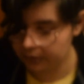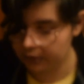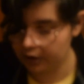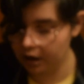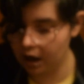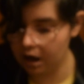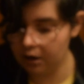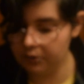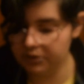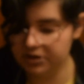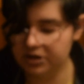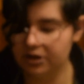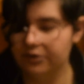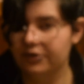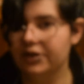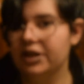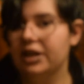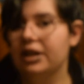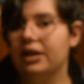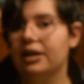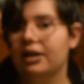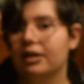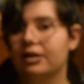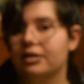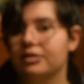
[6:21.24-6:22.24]
Oh, it's over
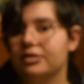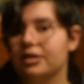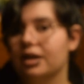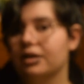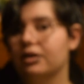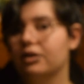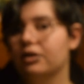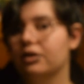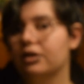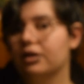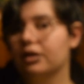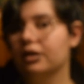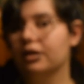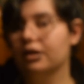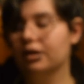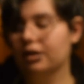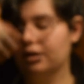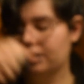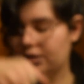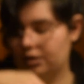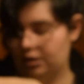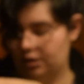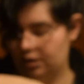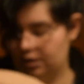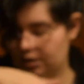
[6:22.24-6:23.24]
here, because I got it,
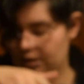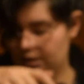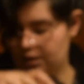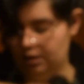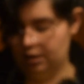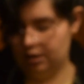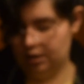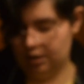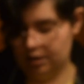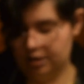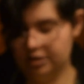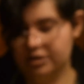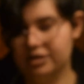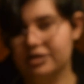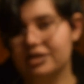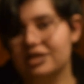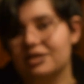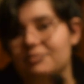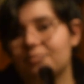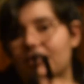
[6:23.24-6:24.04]
because this is